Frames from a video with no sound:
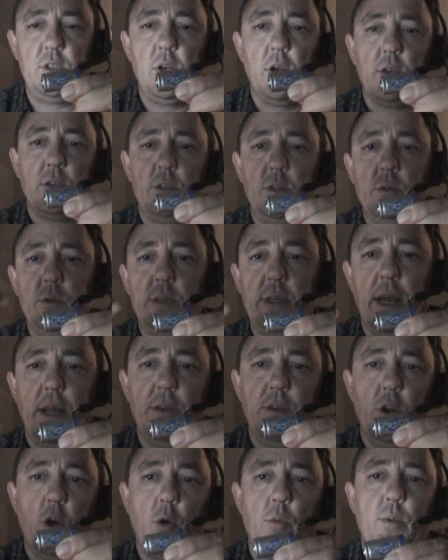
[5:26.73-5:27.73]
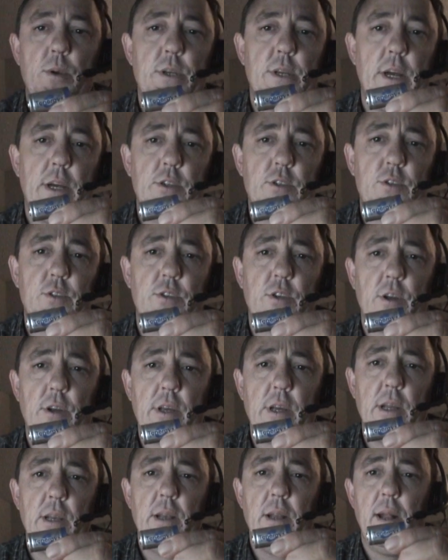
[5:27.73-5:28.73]
The CR2s had no protection
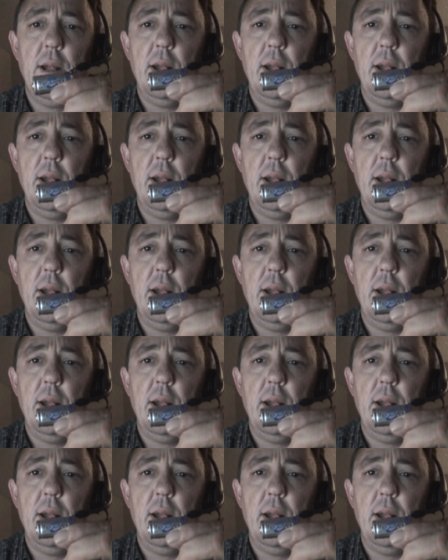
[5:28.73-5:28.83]
circuit,